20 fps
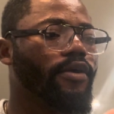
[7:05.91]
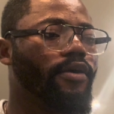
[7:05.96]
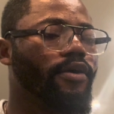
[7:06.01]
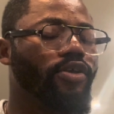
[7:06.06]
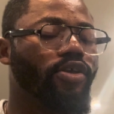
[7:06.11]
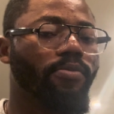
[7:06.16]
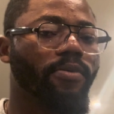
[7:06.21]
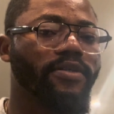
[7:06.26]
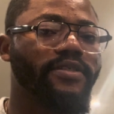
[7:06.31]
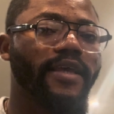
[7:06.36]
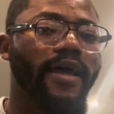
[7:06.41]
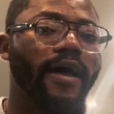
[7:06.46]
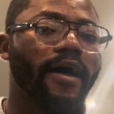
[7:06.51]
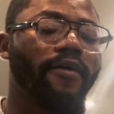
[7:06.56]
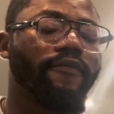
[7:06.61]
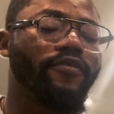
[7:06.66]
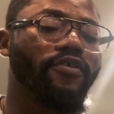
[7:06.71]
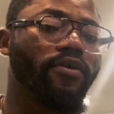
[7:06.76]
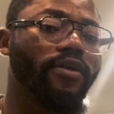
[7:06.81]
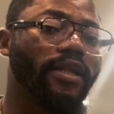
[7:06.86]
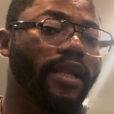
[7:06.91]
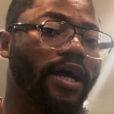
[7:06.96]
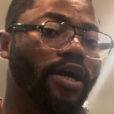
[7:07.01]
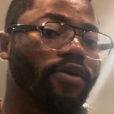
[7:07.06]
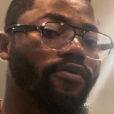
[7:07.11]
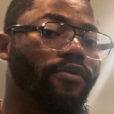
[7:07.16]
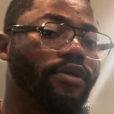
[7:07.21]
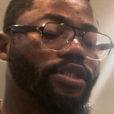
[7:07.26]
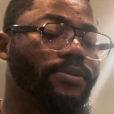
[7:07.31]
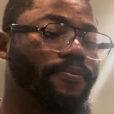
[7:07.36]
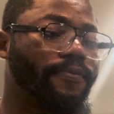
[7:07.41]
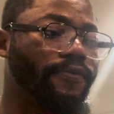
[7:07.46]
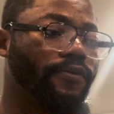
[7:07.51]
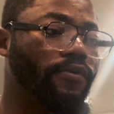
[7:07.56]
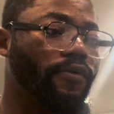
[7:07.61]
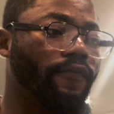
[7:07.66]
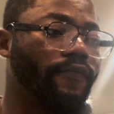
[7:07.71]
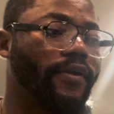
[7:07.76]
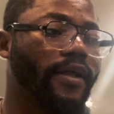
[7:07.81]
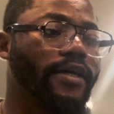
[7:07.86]
You must have your language
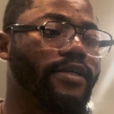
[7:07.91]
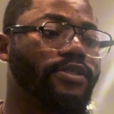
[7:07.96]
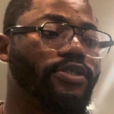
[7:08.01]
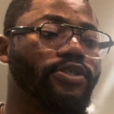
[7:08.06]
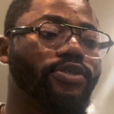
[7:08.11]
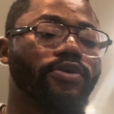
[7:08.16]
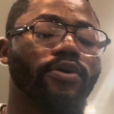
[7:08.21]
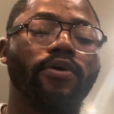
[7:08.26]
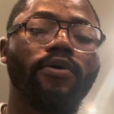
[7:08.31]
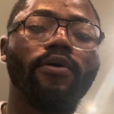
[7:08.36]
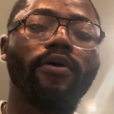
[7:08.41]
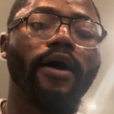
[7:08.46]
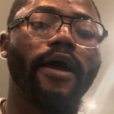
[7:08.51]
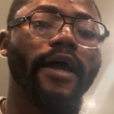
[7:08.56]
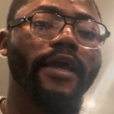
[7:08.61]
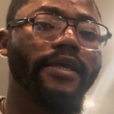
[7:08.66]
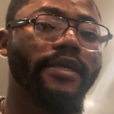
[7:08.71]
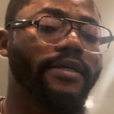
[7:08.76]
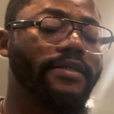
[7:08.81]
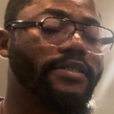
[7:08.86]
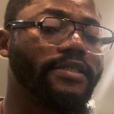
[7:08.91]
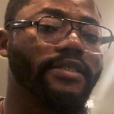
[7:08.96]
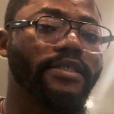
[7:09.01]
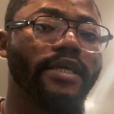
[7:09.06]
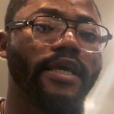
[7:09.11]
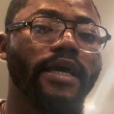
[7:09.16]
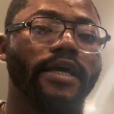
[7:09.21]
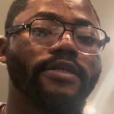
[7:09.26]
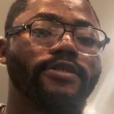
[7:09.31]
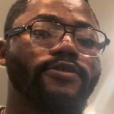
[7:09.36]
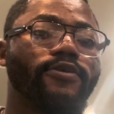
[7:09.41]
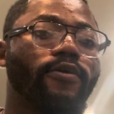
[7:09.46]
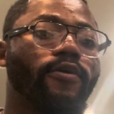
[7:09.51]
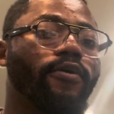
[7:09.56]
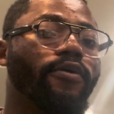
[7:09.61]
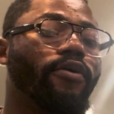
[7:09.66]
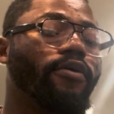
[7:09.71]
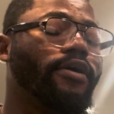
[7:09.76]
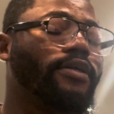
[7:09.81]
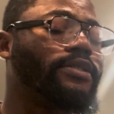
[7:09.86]
proof. That's your IELTS
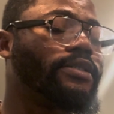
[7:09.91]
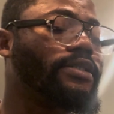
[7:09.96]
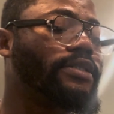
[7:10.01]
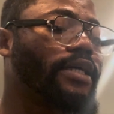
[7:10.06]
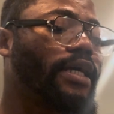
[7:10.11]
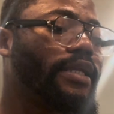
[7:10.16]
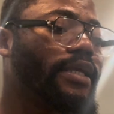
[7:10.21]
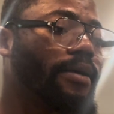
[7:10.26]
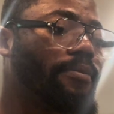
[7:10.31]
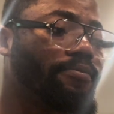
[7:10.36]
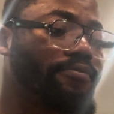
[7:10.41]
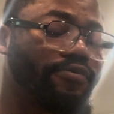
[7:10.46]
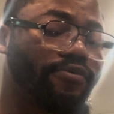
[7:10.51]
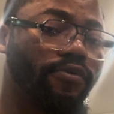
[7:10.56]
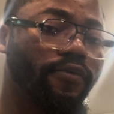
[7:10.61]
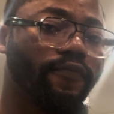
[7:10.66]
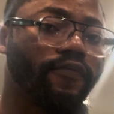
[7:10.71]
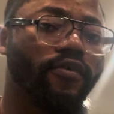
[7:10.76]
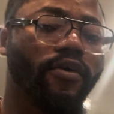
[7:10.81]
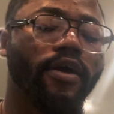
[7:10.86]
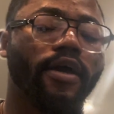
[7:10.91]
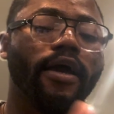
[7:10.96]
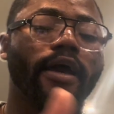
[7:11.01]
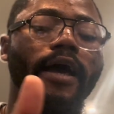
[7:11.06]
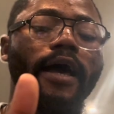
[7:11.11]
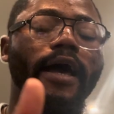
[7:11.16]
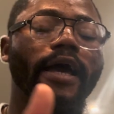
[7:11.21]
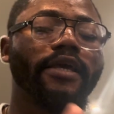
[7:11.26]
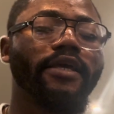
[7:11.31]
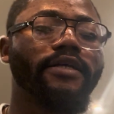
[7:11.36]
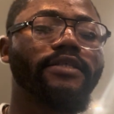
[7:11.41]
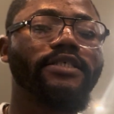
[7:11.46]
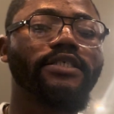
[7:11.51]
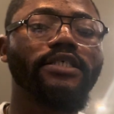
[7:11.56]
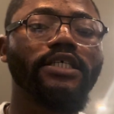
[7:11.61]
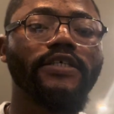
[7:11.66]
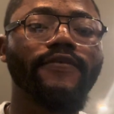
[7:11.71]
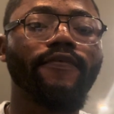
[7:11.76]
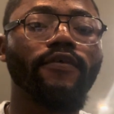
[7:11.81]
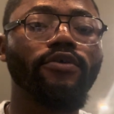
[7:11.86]
or its Italian proof.
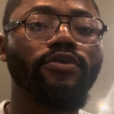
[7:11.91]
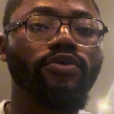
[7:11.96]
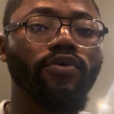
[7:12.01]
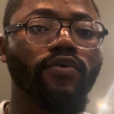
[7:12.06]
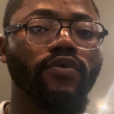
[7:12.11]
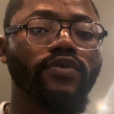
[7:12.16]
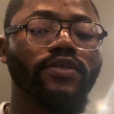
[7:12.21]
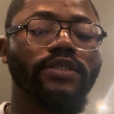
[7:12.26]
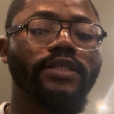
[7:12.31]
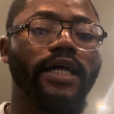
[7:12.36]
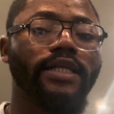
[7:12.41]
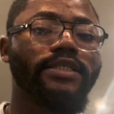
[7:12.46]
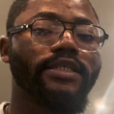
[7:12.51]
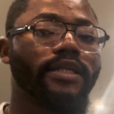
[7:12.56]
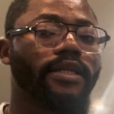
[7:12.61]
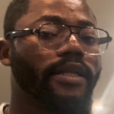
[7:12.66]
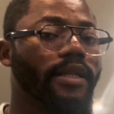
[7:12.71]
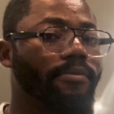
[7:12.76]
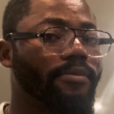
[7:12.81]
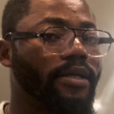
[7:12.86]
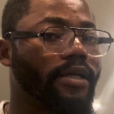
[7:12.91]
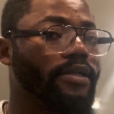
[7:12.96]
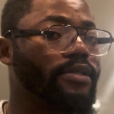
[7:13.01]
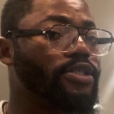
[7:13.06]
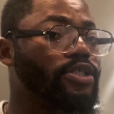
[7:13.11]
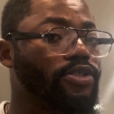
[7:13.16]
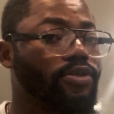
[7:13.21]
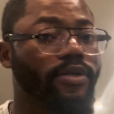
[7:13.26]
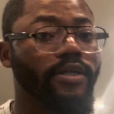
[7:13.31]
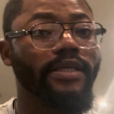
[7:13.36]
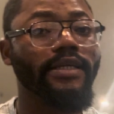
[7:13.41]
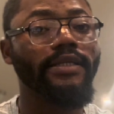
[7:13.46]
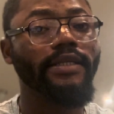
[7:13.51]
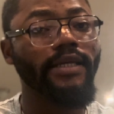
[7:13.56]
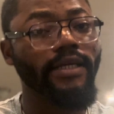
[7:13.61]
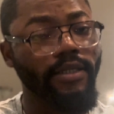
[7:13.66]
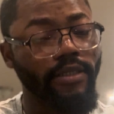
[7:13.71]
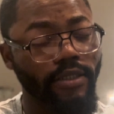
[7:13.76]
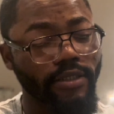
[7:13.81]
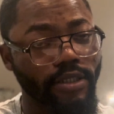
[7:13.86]
IELTS for those that claim that they study in
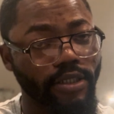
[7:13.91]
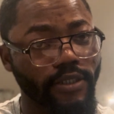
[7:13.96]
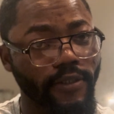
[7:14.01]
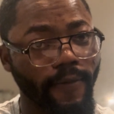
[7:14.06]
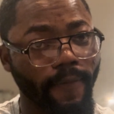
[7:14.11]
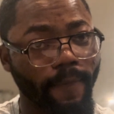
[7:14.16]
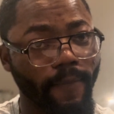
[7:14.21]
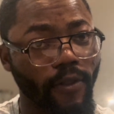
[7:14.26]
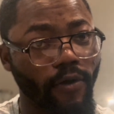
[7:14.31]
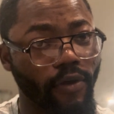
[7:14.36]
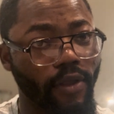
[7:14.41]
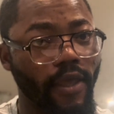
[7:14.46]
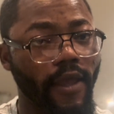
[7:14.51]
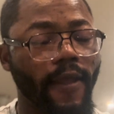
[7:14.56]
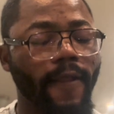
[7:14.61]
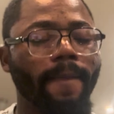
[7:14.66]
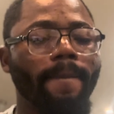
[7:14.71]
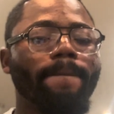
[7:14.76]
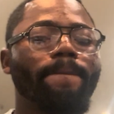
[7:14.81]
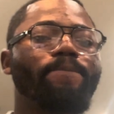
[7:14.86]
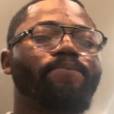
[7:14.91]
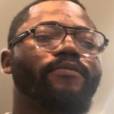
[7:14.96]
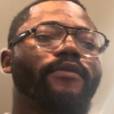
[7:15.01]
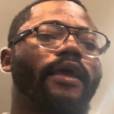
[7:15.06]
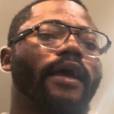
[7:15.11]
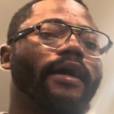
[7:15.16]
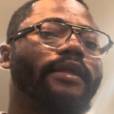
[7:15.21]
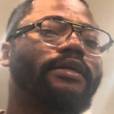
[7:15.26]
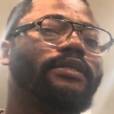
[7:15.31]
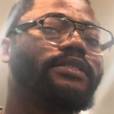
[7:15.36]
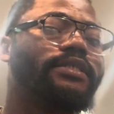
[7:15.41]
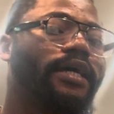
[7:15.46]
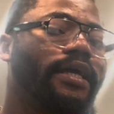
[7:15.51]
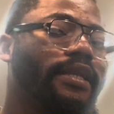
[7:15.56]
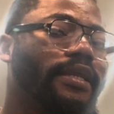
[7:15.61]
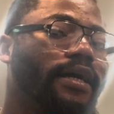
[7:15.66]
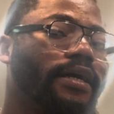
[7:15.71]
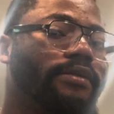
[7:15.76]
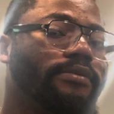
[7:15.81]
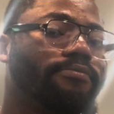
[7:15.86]
English, okay? And
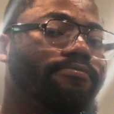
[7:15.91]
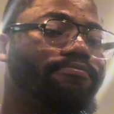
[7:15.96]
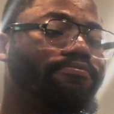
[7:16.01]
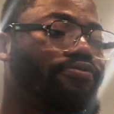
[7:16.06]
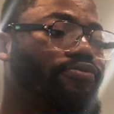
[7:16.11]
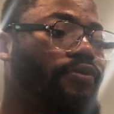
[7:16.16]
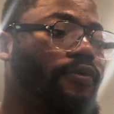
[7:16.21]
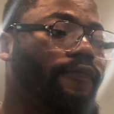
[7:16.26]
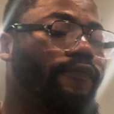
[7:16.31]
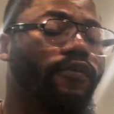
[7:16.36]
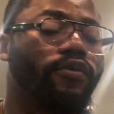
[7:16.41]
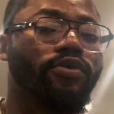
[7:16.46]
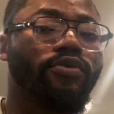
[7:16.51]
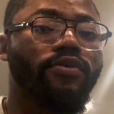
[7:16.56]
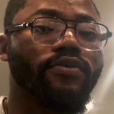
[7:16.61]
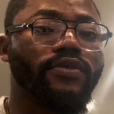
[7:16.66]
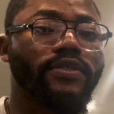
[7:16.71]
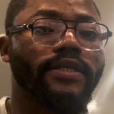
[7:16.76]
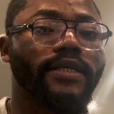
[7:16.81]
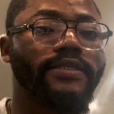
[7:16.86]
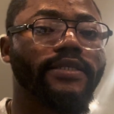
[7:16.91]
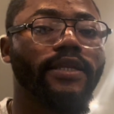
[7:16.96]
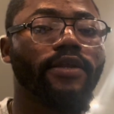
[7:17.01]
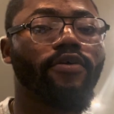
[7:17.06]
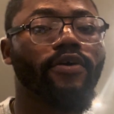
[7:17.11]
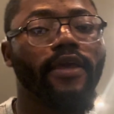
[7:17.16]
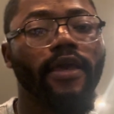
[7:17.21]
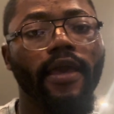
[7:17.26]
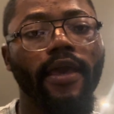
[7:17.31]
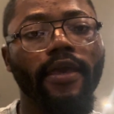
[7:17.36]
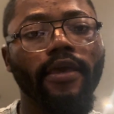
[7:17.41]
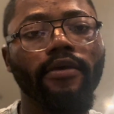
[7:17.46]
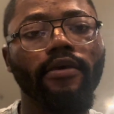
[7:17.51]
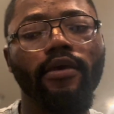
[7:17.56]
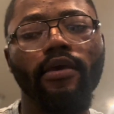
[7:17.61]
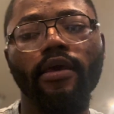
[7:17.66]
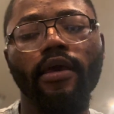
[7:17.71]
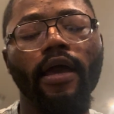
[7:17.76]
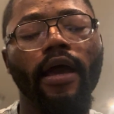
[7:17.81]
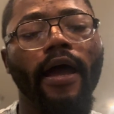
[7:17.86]
Italian proof for those that said, okay,
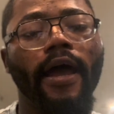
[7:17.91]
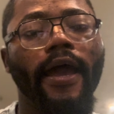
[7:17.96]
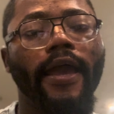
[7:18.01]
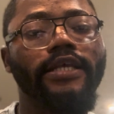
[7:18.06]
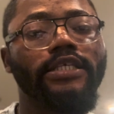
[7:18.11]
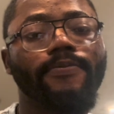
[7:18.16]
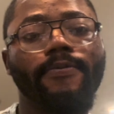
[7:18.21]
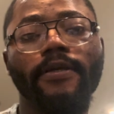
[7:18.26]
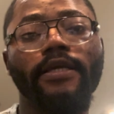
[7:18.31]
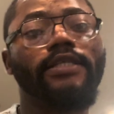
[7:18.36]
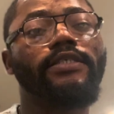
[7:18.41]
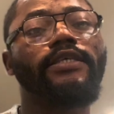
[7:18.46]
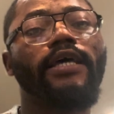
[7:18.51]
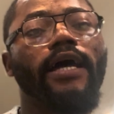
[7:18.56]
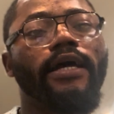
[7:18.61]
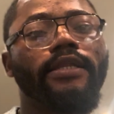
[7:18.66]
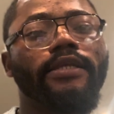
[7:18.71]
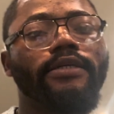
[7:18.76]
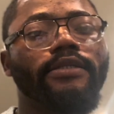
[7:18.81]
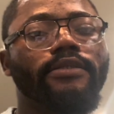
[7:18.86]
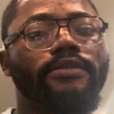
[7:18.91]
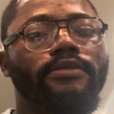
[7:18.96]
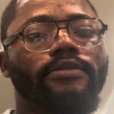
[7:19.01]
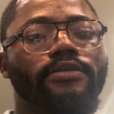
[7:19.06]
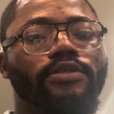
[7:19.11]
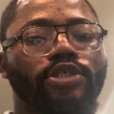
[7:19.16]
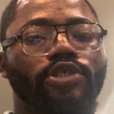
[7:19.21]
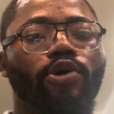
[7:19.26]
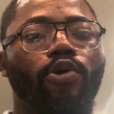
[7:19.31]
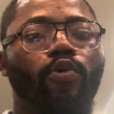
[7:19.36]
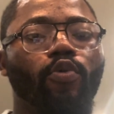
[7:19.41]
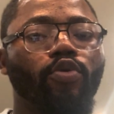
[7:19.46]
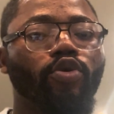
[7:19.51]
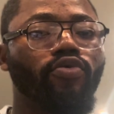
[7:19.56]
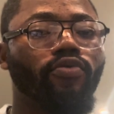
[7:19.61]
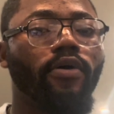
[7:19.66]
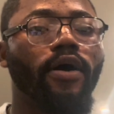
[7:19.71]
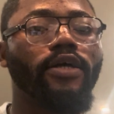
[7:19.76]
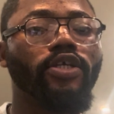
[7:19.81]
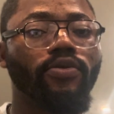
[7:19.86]
I speak Italian. So
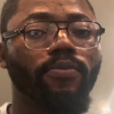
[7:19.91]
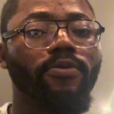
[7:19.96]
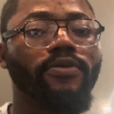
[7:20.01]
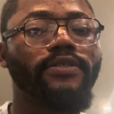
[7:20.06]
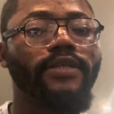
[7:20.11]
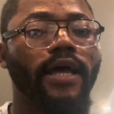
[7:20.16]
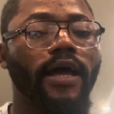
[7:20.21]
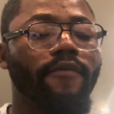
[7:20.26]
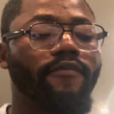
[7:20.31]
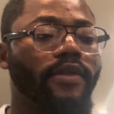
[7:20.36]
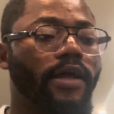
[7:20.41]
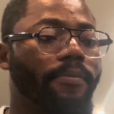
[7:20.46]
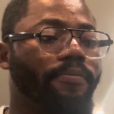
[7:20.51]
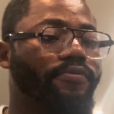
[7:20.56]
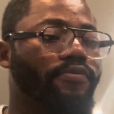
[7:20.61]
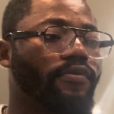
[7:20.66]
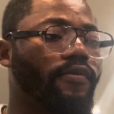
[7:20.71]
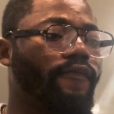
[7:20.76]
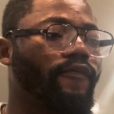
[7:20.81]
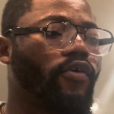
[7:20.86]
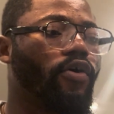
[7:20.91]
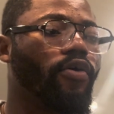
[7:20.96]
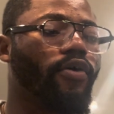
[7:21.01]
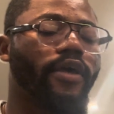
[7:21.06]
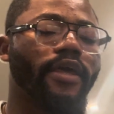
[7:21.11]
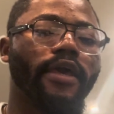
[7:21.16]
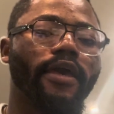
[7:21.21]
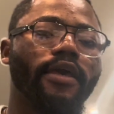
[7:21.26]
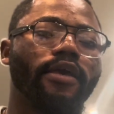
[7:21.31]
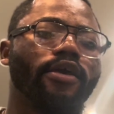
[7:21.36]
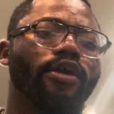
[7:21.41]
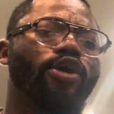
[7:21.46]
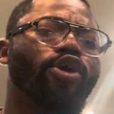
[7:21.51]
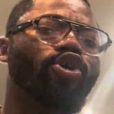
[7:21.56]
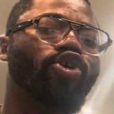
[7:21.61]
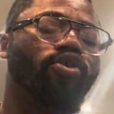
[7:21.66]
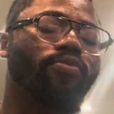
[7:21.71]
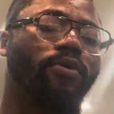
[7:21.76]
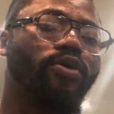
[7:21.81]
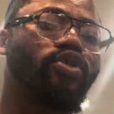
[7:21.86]
you must have that proof, okay?
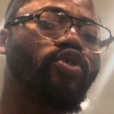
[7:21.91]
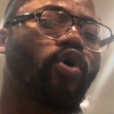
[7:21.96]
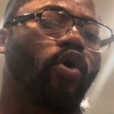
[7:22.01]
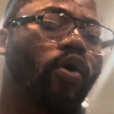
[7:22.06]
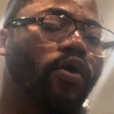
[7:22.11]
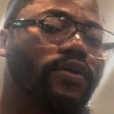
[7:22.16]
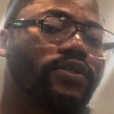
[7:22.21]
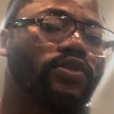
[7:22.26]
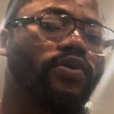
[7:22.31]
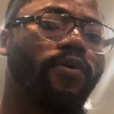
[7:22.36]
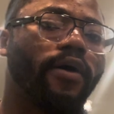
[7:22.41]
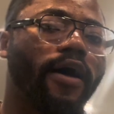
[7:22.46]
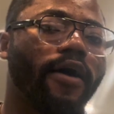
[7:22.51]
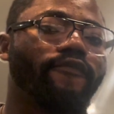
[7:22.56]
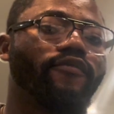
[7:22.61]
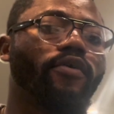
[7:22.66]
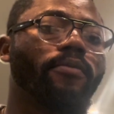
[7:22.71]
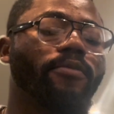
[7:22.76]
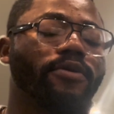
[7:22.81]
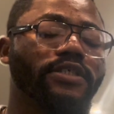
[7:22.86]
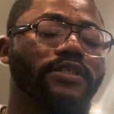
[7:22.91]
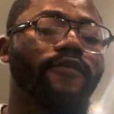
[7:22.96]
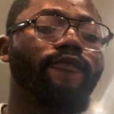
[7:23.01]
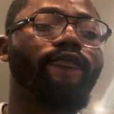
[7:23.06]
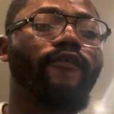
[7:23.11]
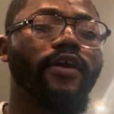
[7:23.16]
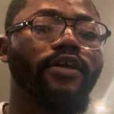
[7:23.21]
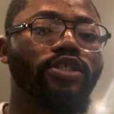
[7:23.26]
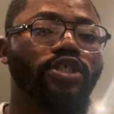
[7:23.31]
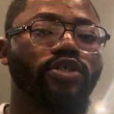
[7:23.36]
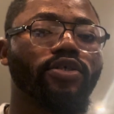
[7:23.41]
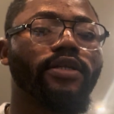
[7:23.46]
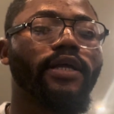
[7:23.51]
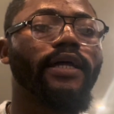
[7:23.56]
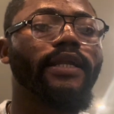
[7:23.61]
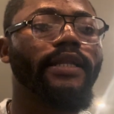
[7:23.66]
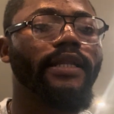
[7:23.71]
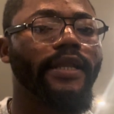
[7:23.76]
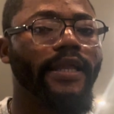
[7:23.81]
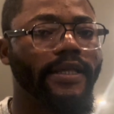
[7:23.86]
You must also have your motivational
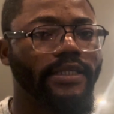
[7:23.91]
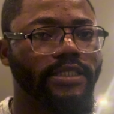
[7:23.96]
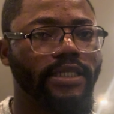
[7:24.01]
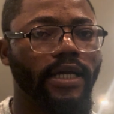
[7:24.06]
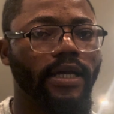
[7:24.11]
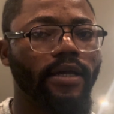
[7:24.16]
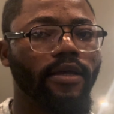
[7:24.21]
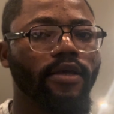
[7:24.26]
letter.